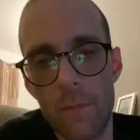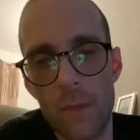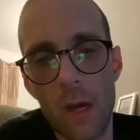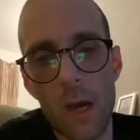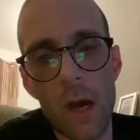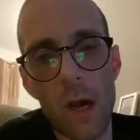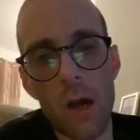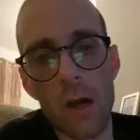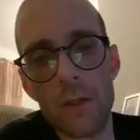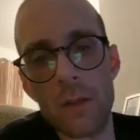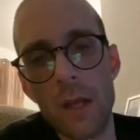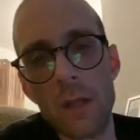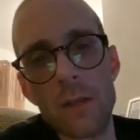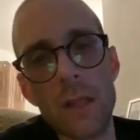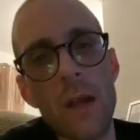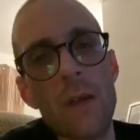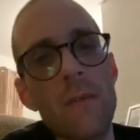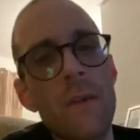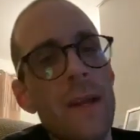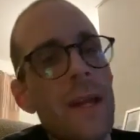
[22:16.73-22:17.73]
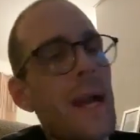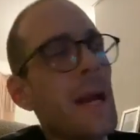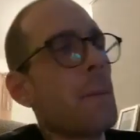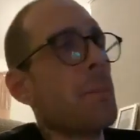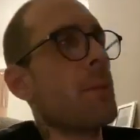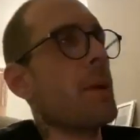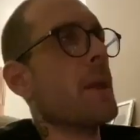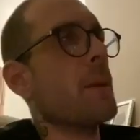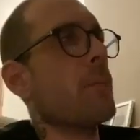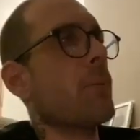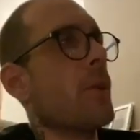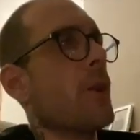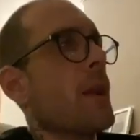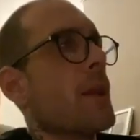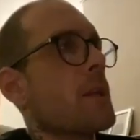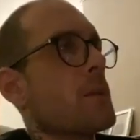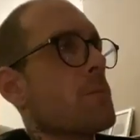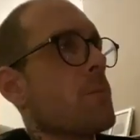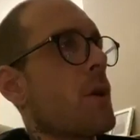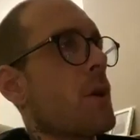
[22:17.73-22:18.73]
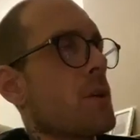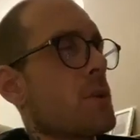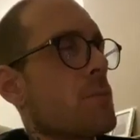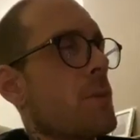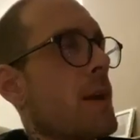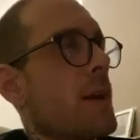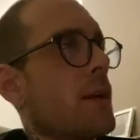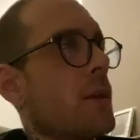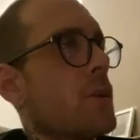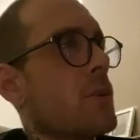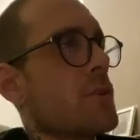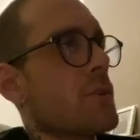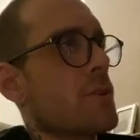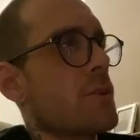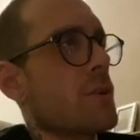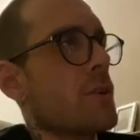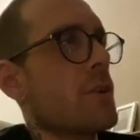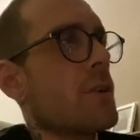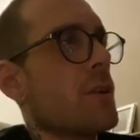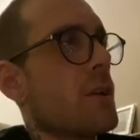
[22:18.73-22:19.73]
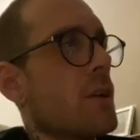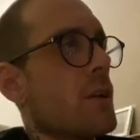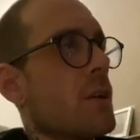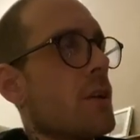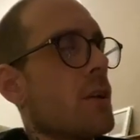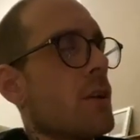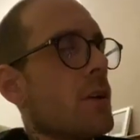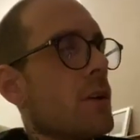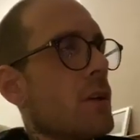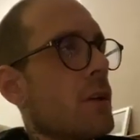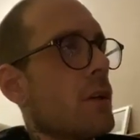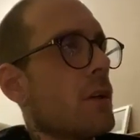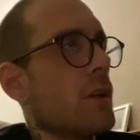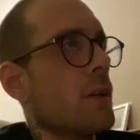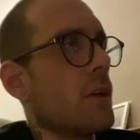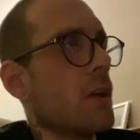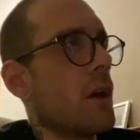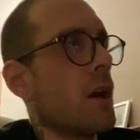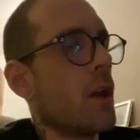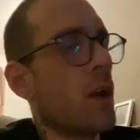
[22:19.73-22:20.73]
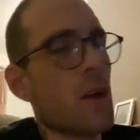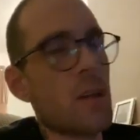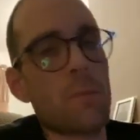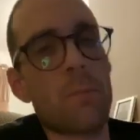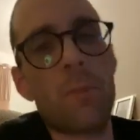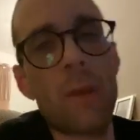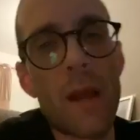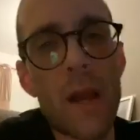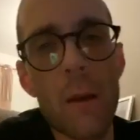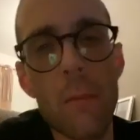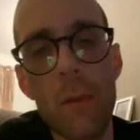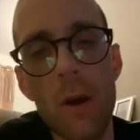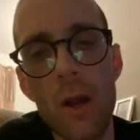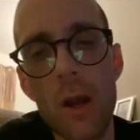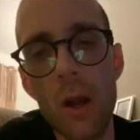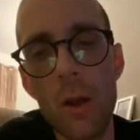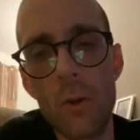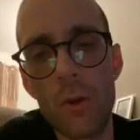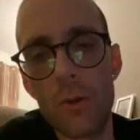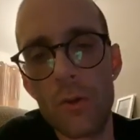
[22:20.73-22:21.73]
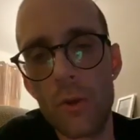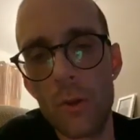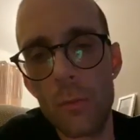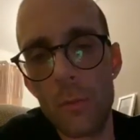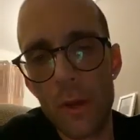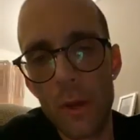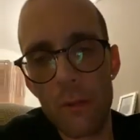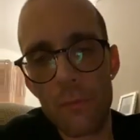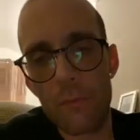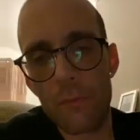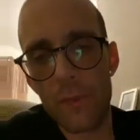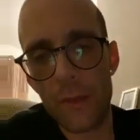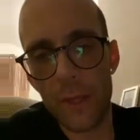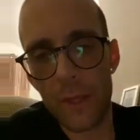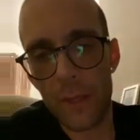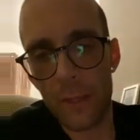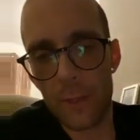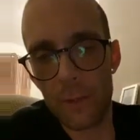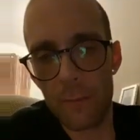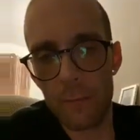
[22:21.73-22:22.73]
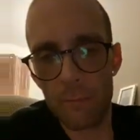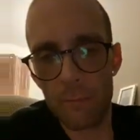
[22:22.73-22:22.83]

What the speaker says: Oh, I don't really add people on Xbox, man, because I like to play on my own and do my own thing.